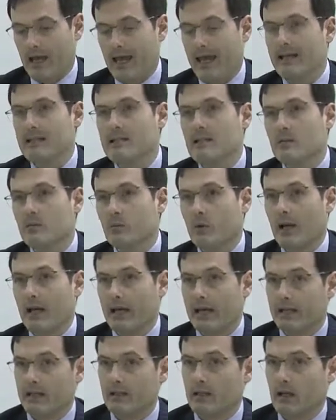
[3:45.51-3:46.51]
exit
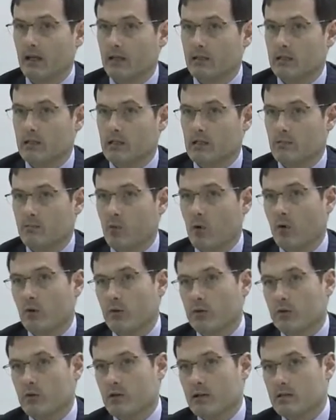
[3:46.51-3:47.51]
plan to
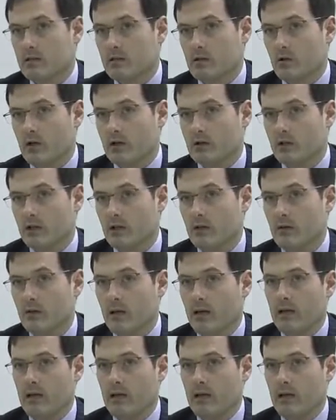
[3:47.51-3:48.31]
support the trust structure.